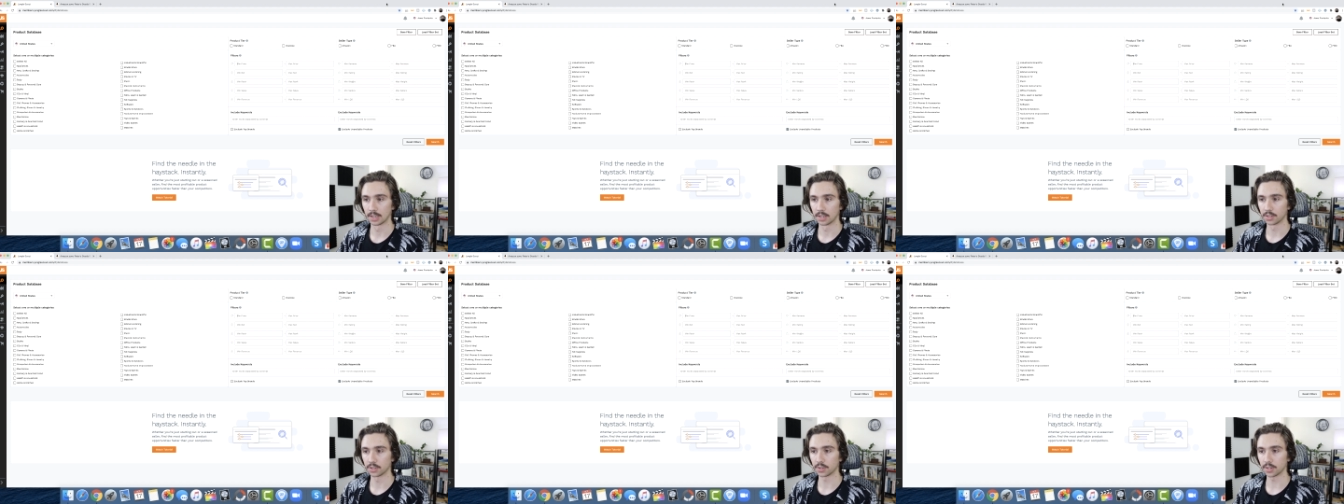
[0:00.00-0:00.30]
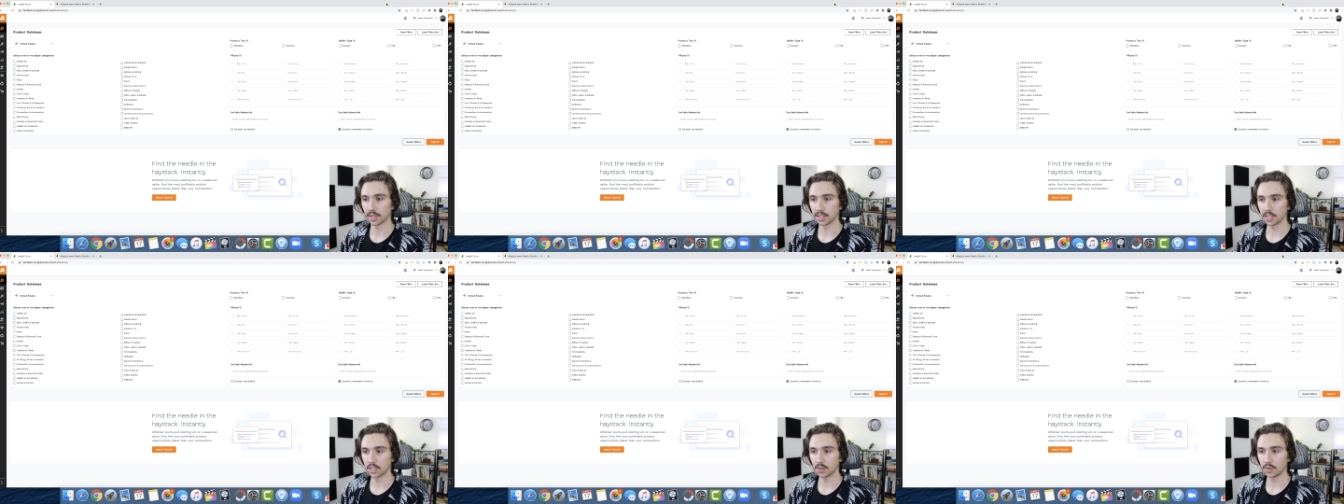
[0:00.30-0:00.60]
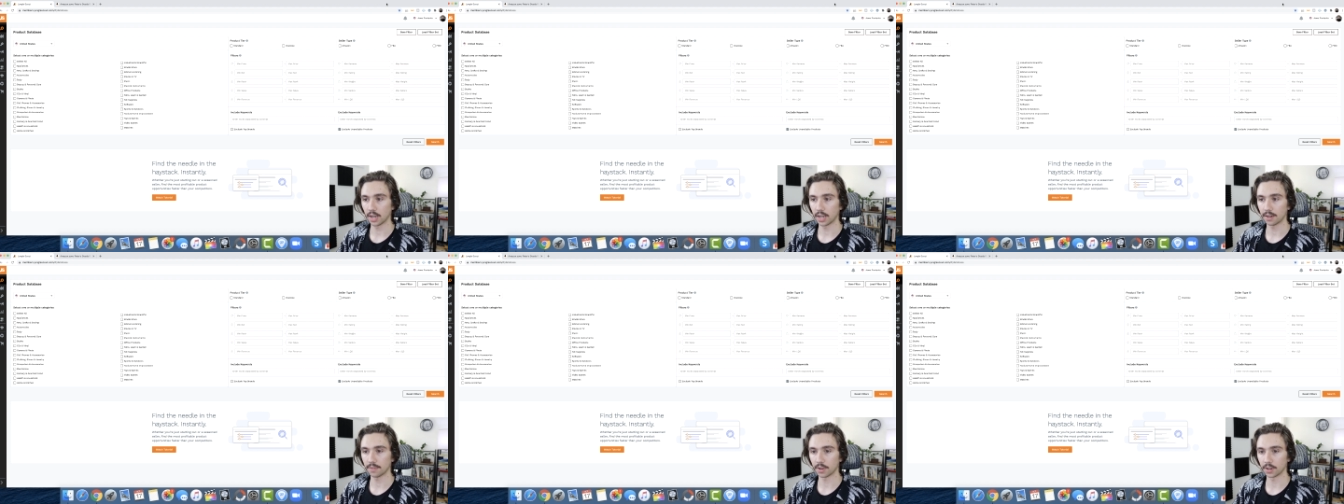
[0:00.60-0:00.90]
So now that you
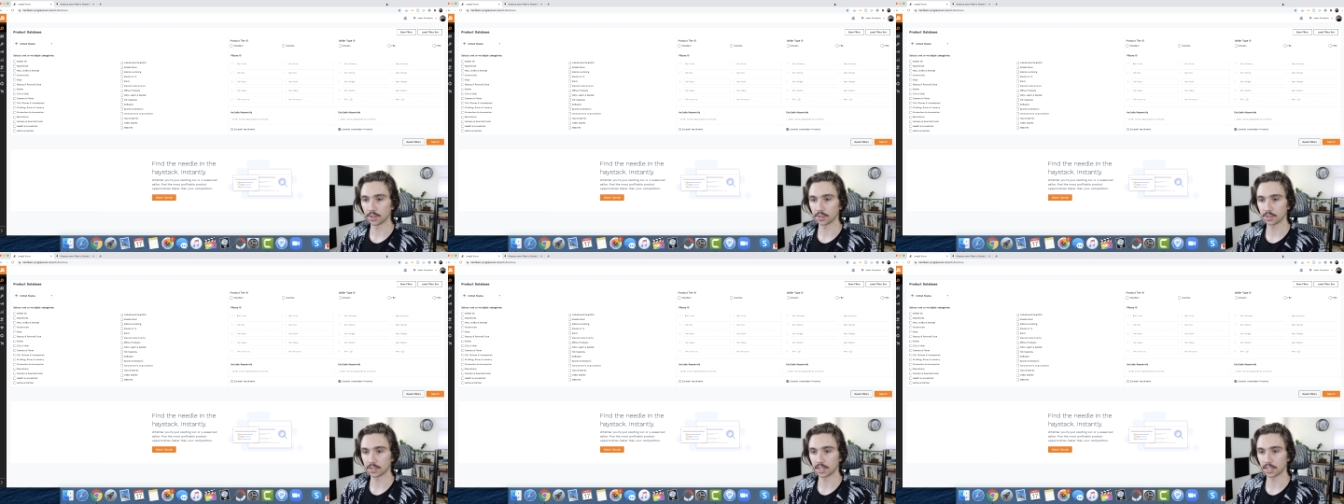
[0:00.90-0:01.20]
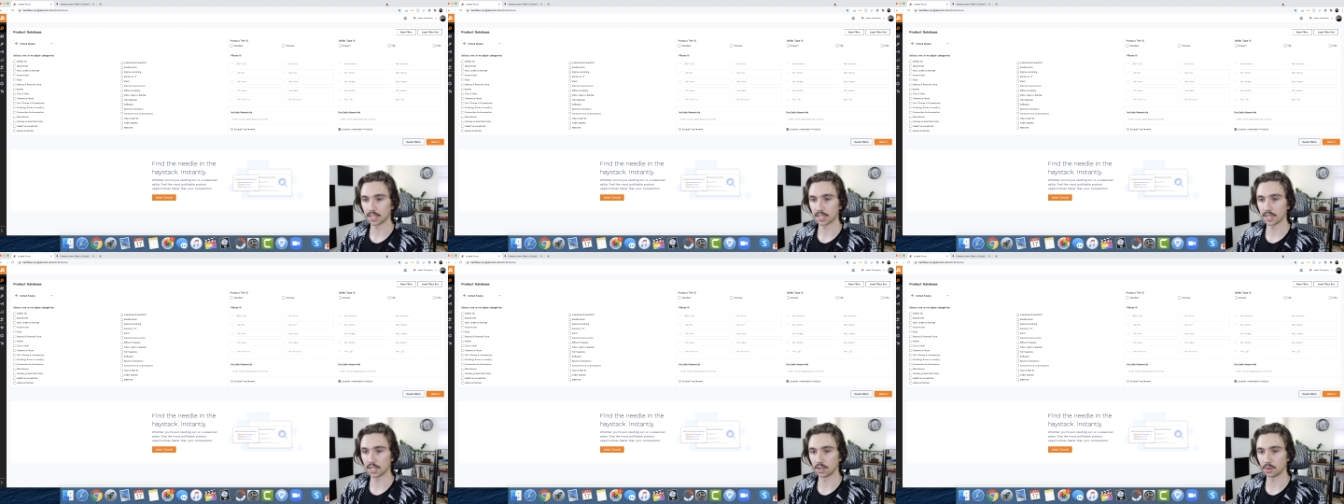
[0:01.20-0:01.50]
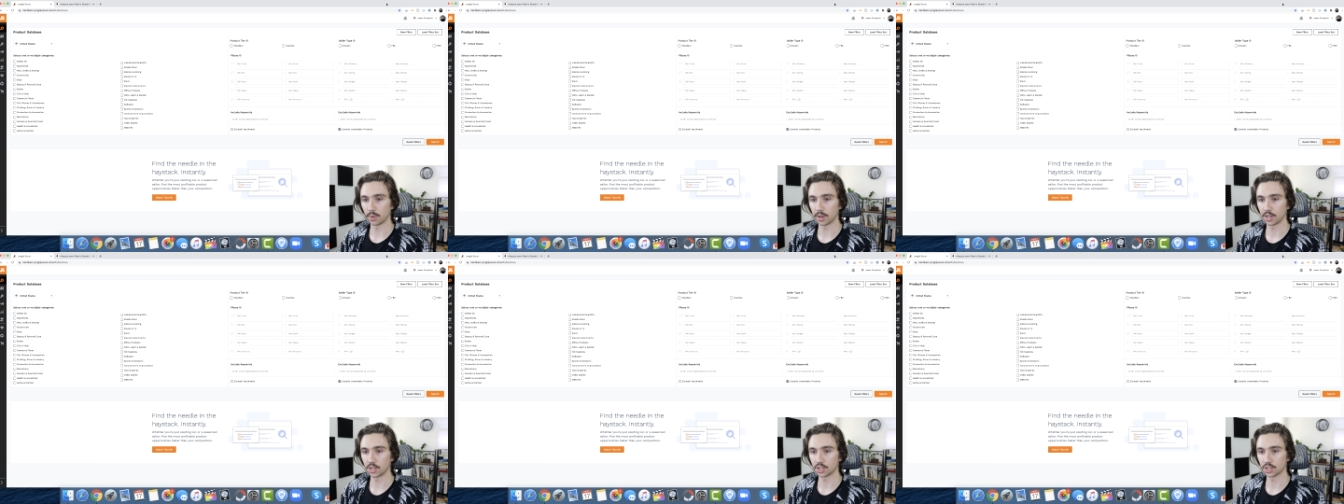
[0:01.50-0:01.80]
kind of understand that
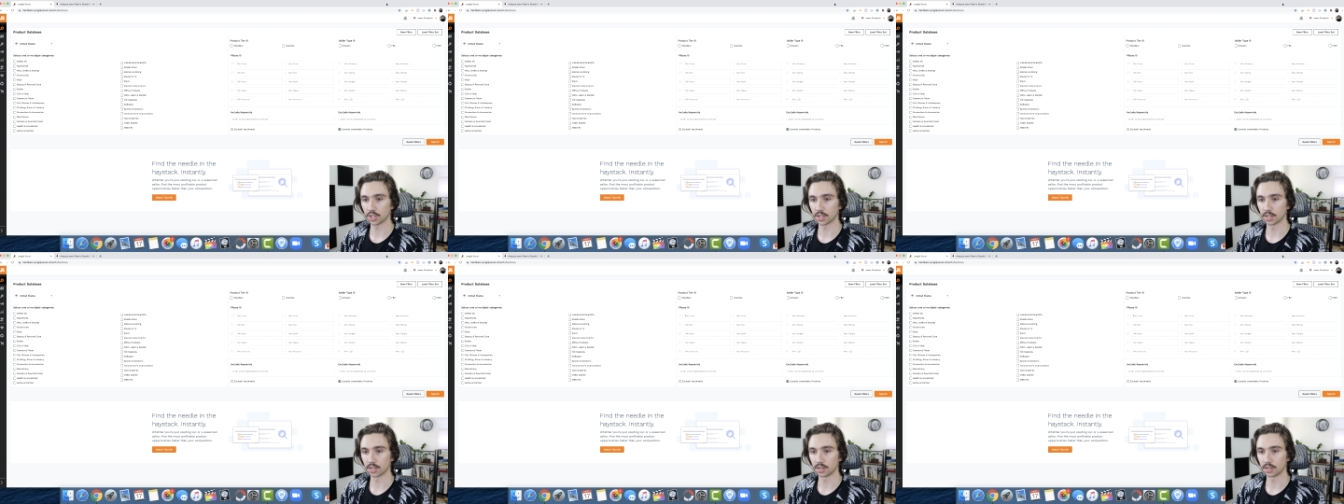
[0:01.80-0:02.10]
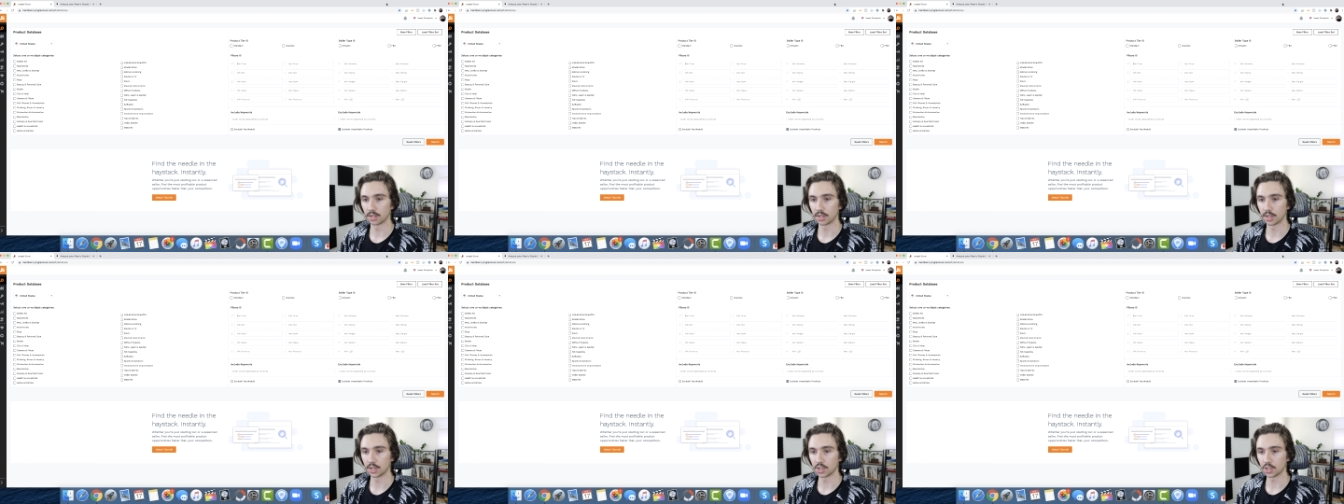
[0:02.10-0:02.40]
equation,